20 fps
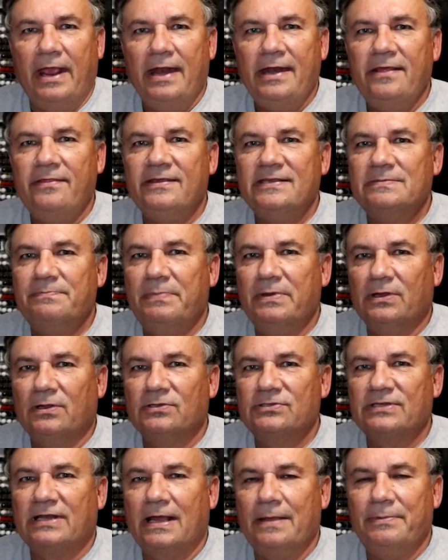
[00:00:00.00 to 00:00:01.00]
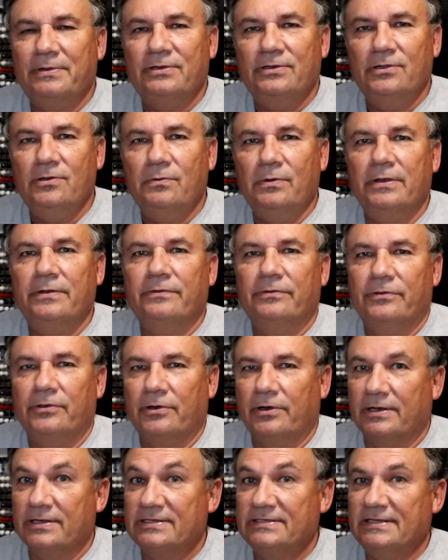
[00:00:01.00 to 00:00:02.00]
any of these builds that I've been doing, they're
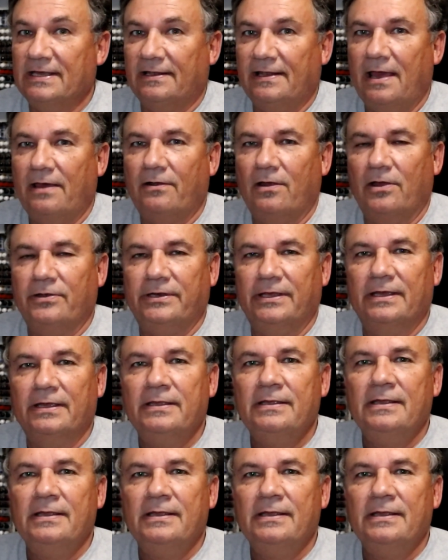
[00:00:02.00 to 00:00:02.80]
going to sell out on you.